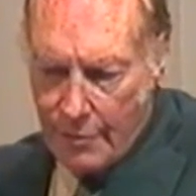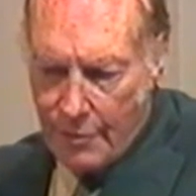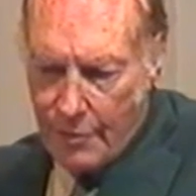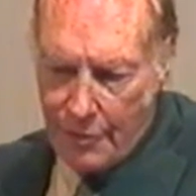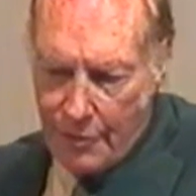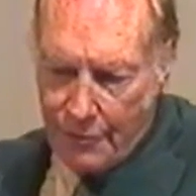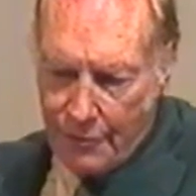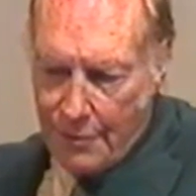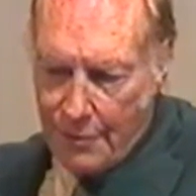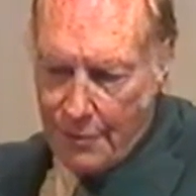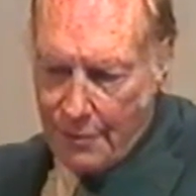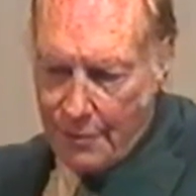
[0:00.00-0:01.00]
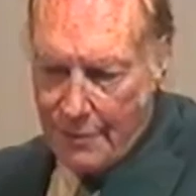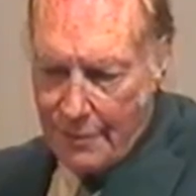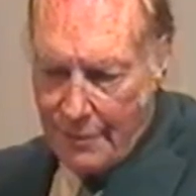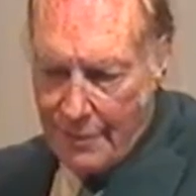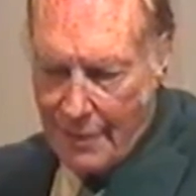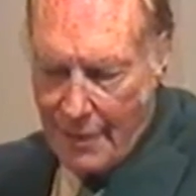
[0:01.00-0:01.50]
Scottish and
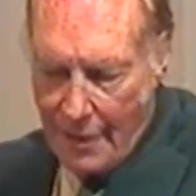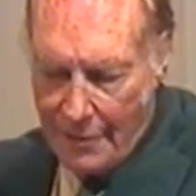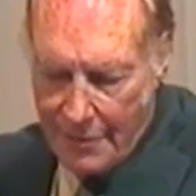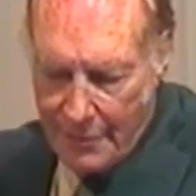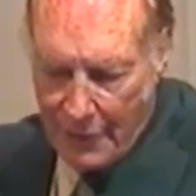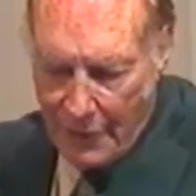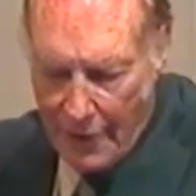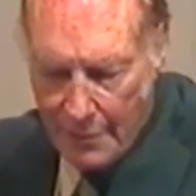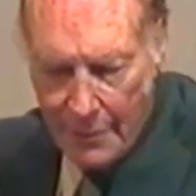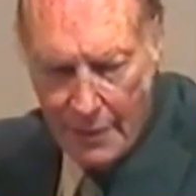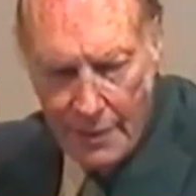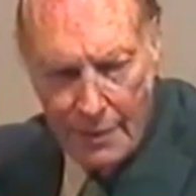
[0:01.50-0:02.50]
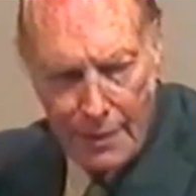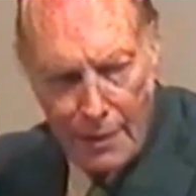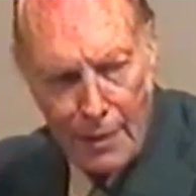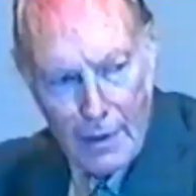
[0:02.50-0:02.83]
Alistair McAlpine.